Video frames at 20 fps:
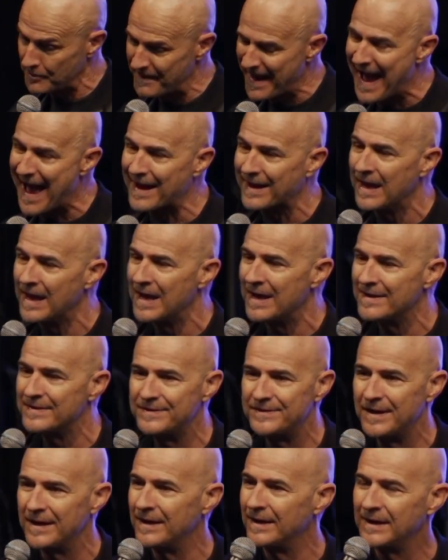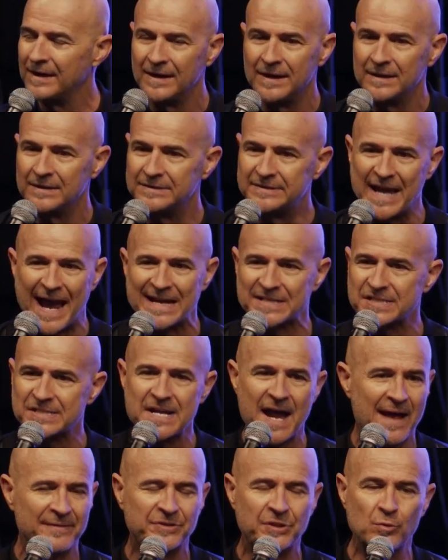you back. That's
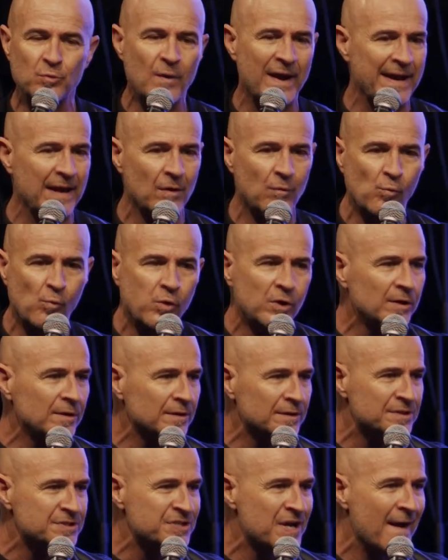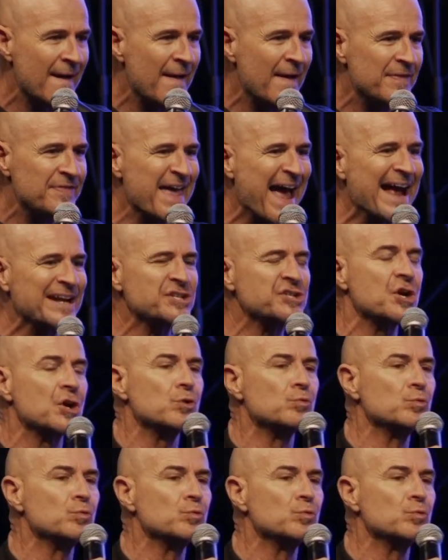not the way it works. That's